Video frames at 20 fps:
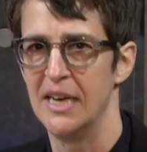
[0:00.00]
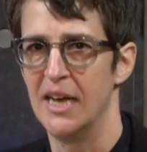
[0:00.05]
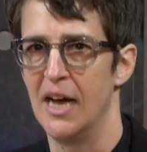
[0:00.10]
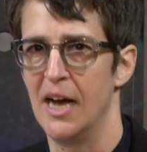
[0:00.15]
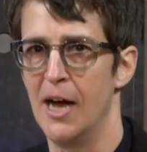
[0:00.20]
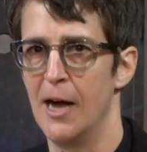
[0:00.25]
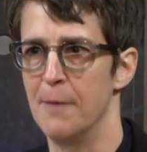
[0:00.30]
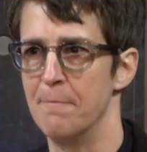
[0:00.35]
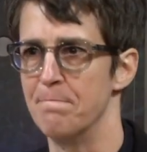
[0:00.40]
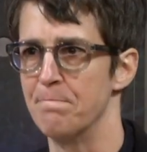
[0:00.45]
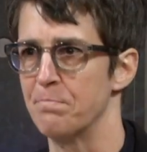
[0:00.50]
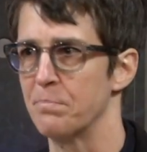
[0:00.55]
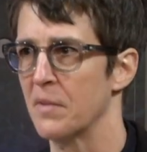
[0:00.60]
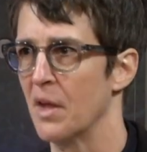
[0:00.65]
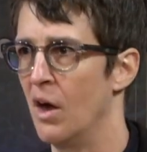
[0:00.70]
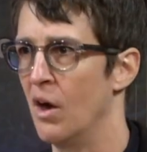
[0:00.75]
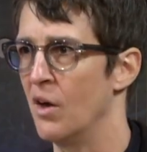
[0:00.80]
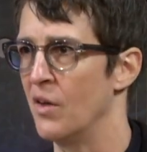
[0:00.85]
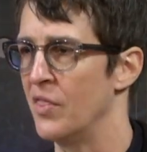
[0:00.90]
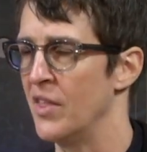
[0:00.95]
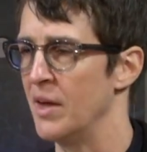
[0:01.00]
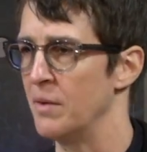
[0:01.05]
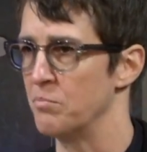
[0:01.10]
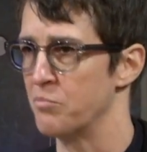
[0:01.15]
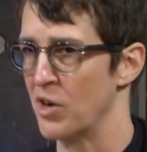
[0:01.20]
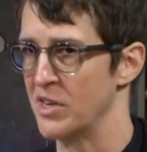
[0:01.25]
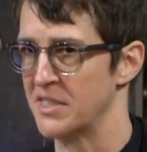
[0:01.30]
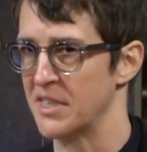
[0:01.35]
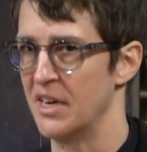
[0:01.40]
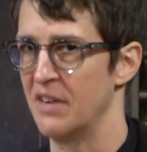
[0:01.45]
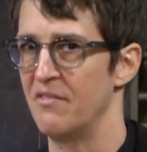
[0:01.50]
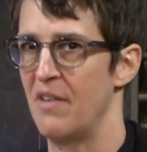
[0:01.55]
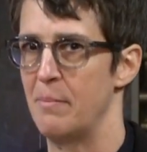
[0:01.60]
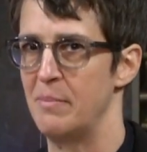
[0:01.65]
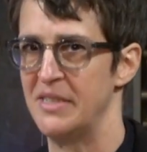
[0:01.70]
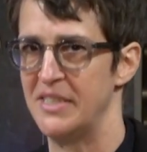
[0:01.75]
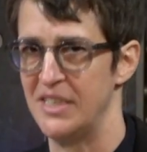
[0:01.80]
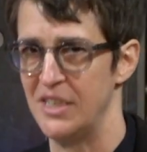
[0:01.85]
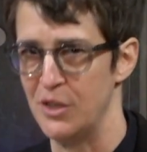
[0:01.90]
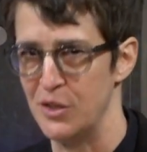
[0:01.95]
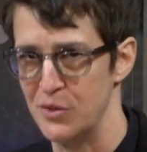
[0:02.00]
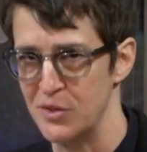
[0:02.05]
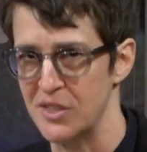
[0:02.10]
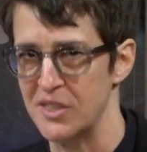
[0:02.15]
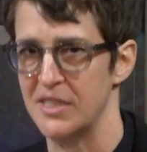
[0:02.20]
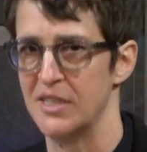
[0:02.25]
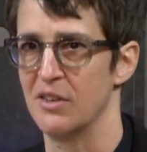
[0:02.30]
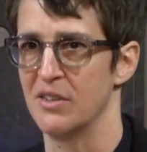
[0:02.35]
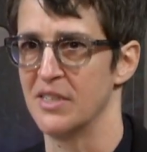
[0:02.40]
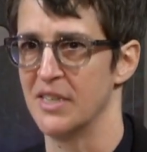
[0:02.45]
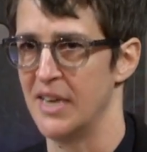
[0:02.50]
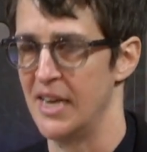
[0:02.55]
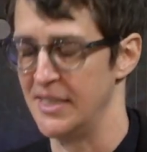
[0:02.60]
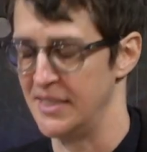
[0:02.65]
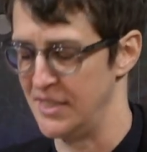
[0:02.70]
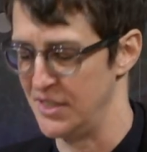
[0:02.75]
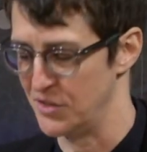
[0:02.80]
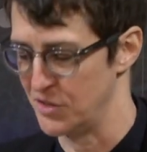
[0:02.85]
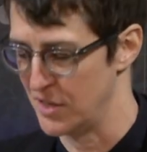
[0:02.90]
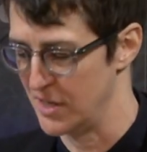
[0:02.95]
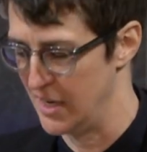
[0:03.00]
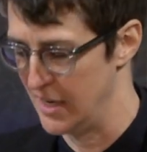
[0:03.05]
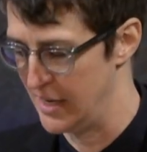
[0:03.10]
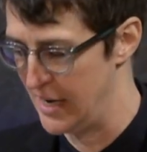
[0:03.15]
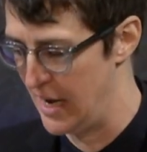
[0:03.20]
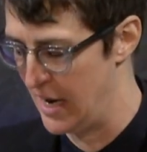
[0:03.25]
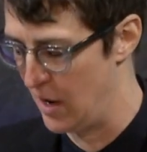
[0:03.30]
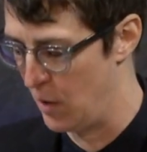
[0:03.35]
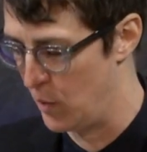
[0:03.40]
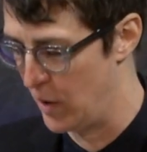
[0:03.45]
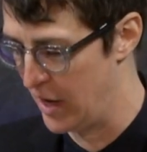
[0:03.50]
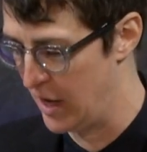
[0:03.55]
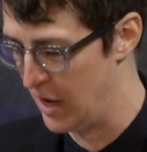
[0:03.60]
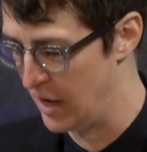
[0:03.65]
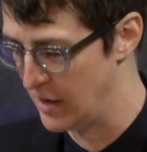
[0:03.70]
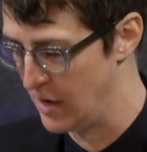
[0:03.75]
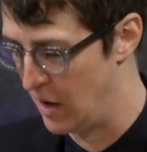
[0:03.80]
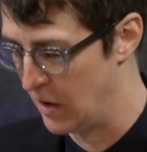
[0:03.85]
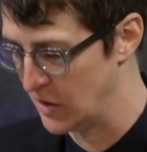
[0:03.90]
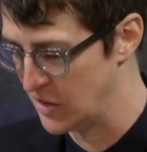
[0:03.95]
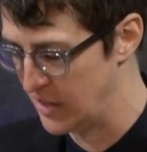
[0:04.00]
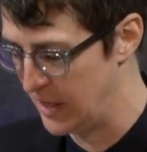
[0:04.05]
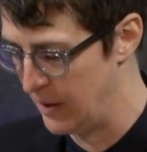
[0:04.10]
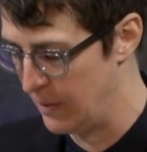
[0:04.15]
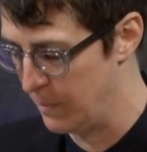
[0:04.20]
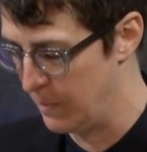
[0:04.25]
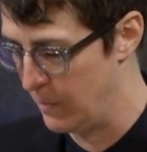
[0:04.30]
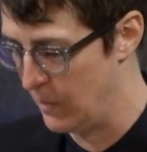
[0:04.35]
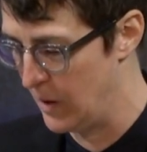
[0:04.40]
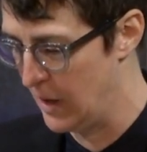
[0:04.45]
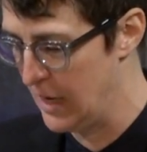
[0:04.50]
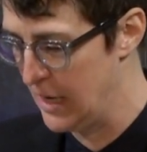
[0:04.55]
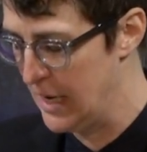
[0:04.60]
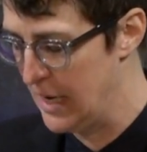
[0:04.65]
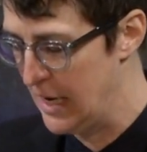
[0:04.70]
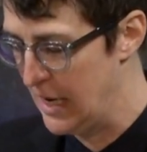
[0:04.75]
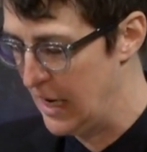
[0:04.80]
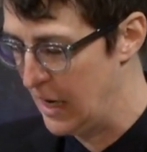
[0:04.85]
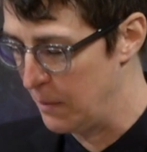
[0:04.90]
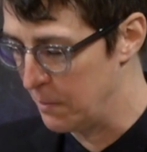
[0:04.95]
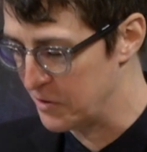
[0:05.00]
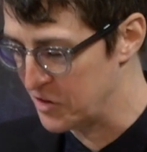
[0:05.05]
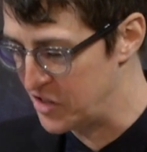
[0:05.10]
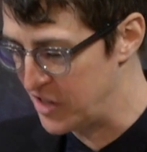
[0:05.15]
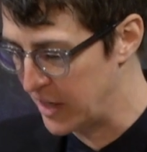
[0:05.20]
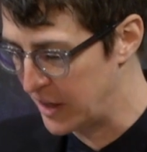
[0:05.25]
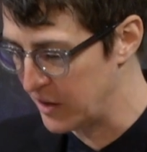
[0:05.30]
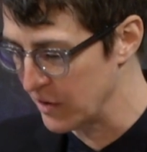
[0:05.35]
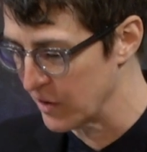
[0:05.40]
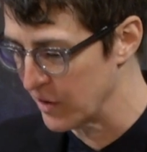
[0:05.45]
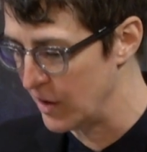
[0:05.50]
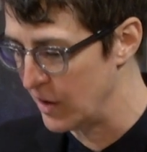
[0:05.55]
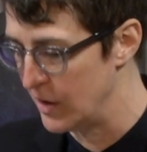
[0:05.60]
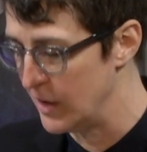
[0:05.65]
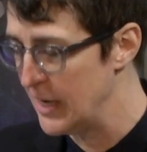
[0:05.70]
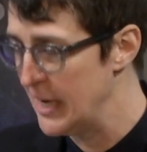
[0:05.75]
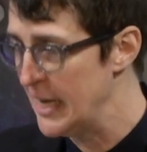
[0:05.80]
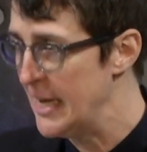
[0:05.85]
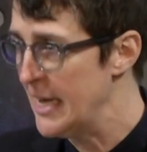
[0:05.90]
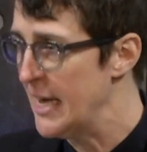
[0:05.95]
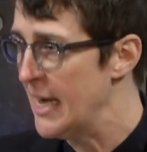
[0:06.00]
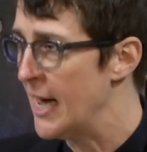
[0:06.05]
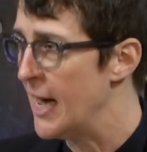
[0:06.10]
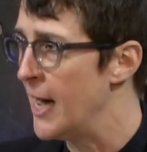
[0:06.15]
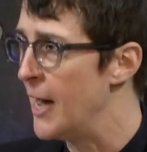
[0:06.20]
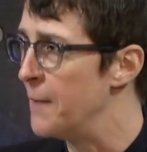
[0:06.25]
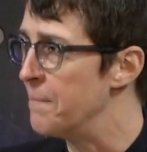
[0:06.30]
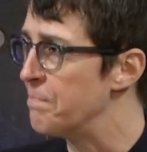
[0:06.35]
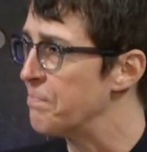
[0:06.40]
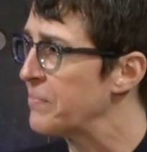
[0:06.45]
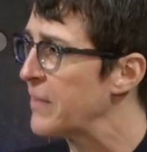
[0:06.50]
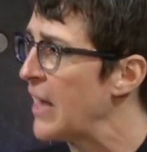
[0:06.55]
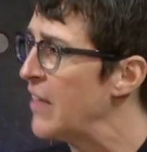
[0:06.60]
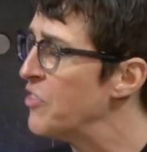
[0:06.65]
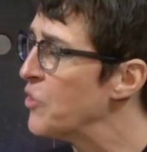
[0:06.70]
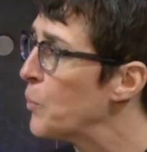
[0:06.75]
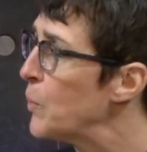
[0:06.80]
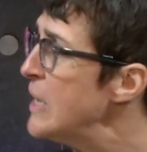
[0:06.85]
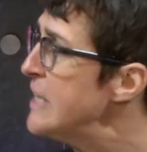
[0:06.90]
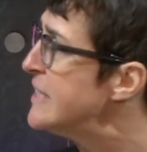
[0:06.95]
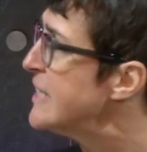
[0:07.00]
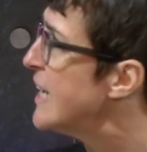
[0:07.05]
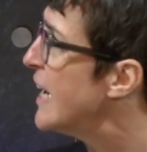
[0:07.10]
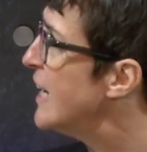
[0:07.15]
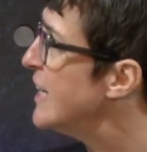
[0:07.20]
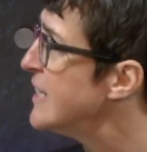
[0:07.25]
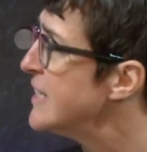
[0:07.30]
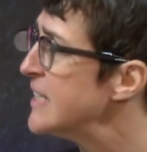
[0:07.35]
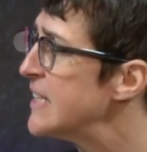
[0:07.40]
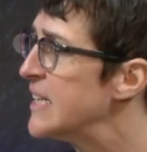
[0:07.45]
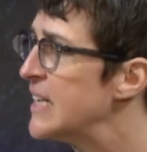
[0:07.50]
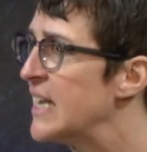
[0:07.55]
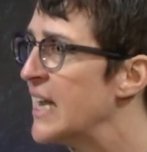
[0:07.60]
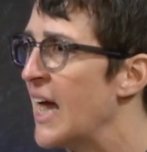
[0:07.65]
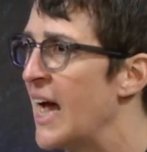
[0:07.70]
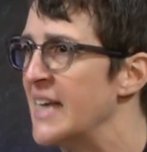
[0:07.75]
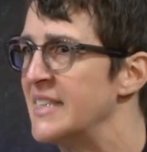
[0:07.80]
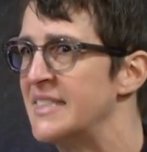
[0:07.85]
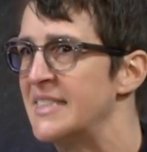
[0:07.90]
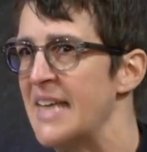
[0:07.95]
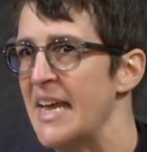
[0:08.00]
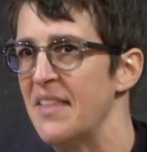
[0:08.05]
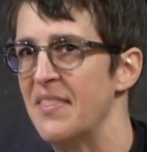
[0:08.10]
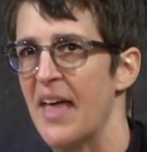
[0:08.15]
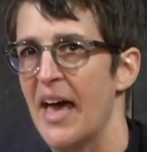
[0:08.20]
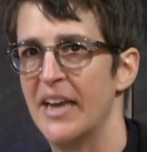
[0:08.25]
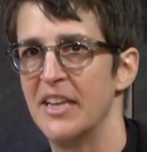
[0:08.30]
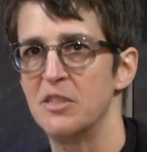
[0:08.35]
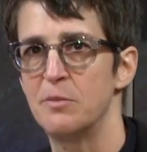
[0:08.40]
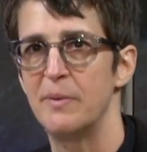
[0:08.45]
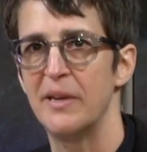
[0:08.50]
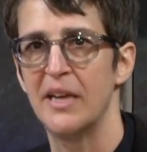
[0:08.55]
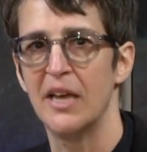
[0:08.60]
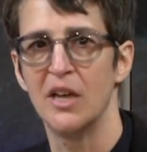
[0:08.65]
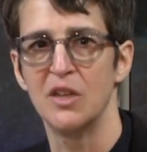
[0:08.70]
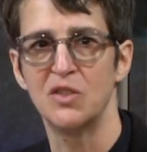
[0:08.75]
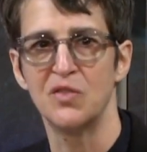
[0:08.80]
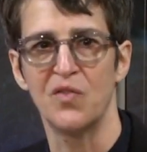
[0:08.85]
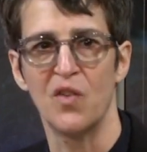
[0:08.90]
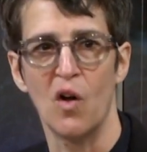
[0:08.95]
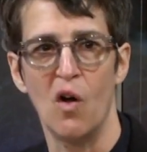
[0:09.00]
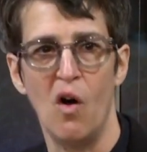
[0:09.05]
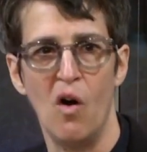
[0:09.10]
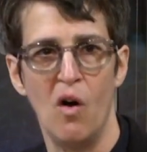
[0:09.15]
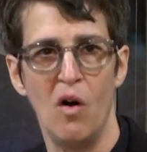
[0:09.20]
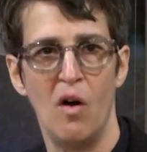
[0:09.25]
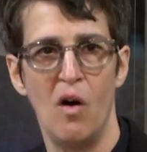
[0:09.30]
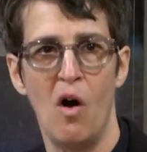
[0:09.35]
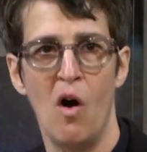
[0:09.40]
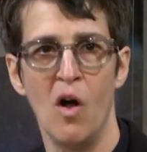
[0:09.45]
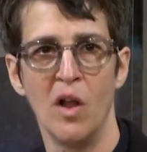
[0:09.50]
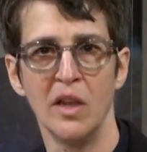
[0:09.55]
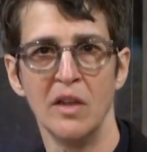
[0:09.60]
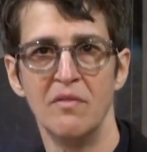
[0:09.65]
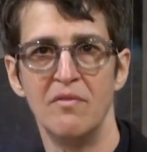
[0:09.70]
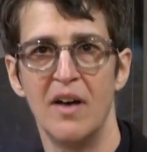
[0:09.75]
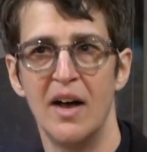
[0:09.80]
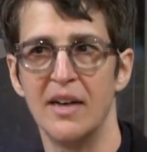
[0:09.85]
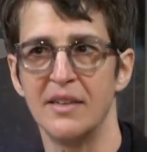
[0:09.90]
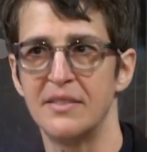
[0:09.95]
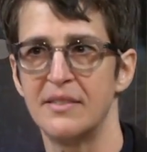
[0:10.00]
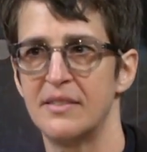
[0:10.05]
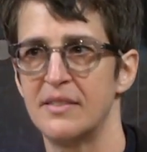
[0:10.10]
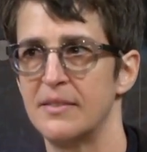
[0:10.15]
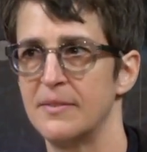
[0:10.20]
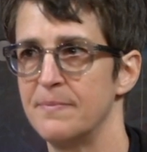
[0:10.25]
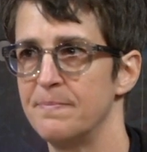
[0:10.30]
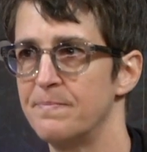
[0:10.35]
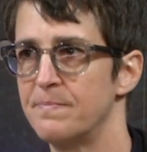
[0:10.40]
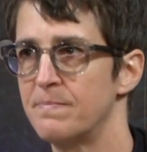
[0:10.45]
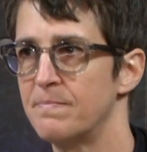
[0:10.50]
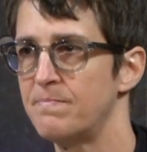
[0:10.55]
The president of NBC News is here tonight, Cesar Conde, and I want to acknowledge him in particular. And the reason I say that is because for all of us